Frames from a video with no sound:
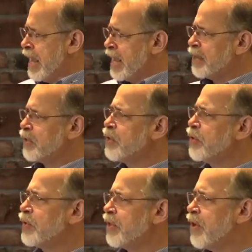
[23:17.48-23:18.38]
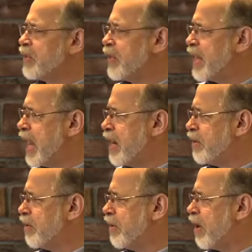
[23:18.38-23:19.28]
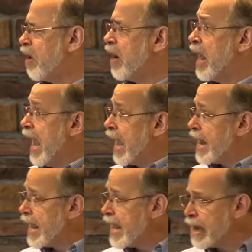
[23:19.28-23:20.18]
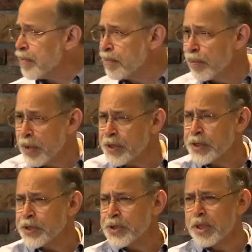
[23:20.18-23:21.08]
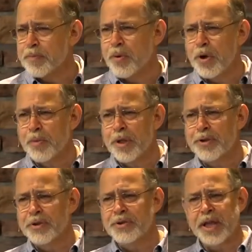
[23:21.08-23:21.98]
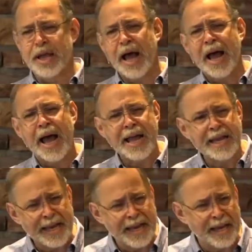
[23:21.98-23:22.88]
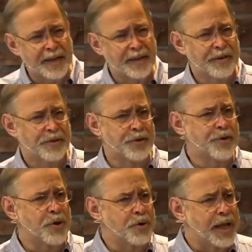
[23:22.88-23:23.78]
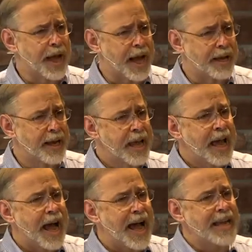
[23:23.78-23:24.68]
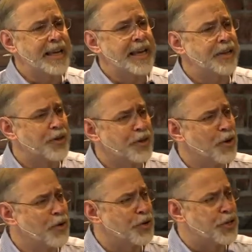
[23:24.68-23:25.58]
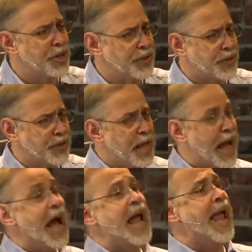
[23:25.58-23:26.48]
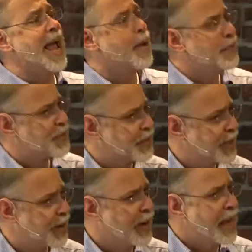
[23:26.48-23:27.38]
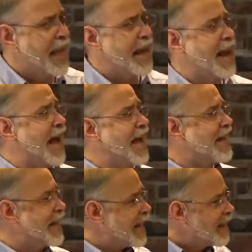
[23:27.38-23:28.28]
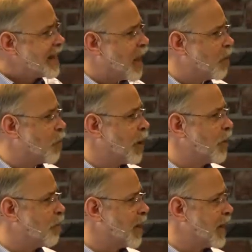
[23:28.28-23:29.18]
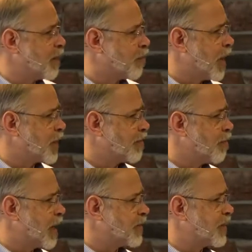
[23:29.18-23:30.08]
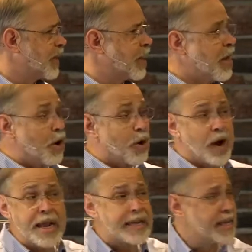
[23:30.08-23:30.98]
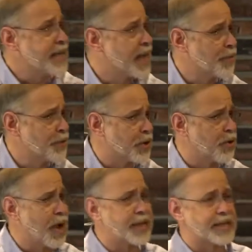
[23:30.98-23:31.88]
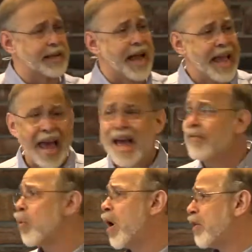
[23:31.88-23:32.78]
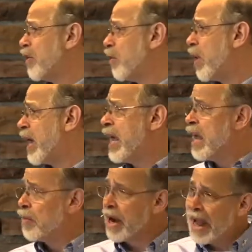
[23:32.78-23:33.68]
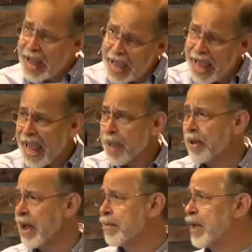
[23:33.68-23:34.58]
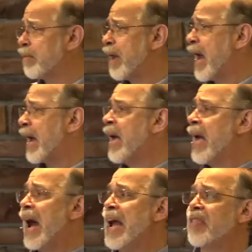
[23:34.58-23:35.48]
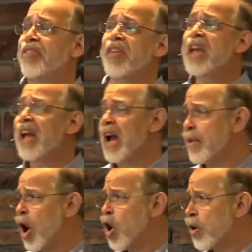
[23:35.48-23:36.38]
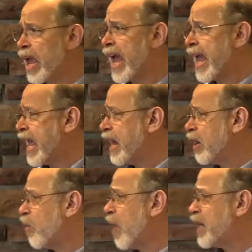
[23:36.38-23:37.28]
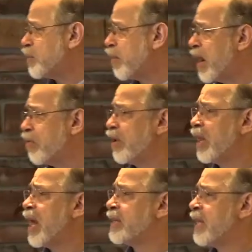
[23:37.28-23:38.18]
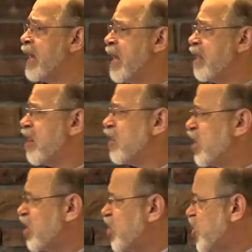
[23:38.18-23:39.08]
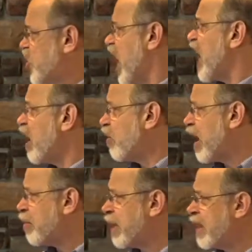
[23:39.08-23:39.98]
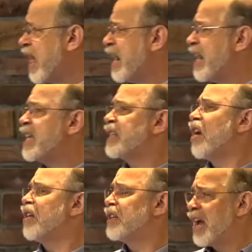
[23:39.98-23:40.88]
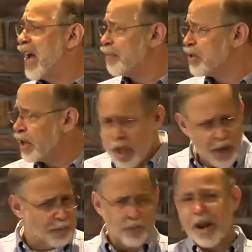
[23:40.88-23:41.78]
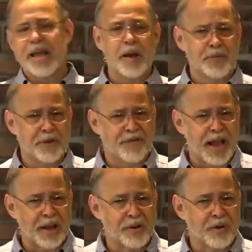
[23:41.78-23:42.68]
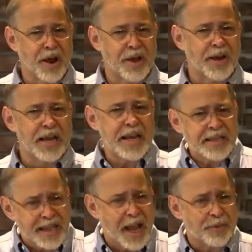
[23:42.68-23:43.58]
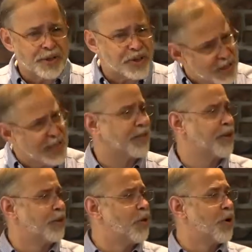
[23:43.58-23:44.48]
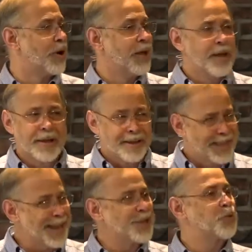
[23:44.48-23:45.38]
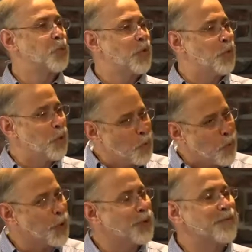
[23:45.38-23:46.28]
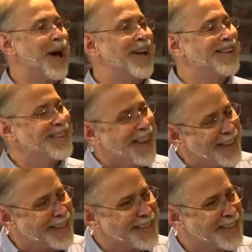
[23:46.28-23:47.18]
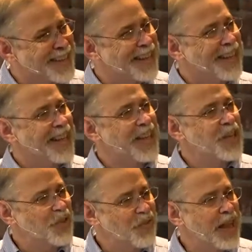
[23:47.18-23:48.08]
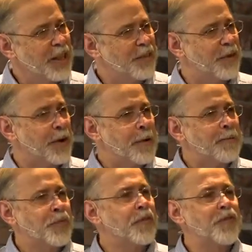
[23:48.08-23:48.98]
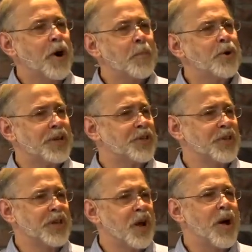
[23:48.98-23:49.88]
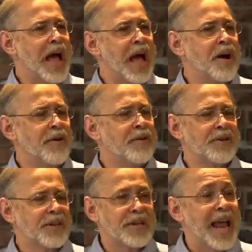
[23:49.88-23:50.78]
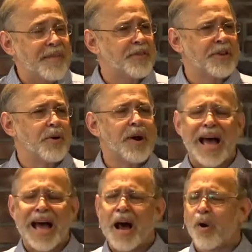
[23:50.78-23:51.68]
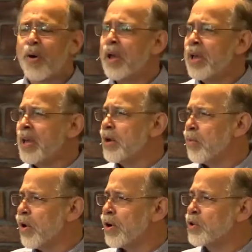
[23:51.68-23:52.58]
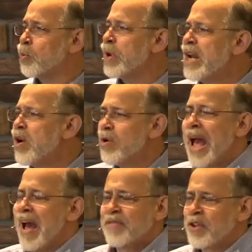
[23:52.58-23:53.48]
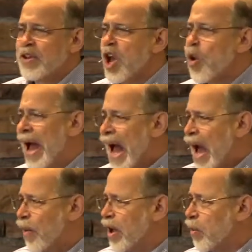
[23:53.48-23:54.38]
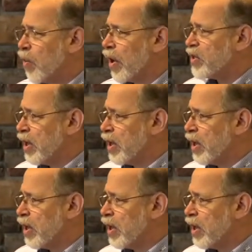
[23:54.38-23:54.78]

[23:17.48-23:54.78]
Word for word: It discerns the thoughts and the attitude of the heart, and it brings us to the point we understand I need to know God. I need to know Jesus. I am a sinner, and I need that one who paid the price for my sin. Or I did come to Christ, and I have wandered away, but I am coming back. I think I'm okay in Christ, but I realize there's this shell around me, and that it is time to break up the fallow ground, and it is time to seek the Lord. That's what the Word of God does. He's faithful. The farmer doesn't know how, doesn't have to know how it works. We don't have to know how it works.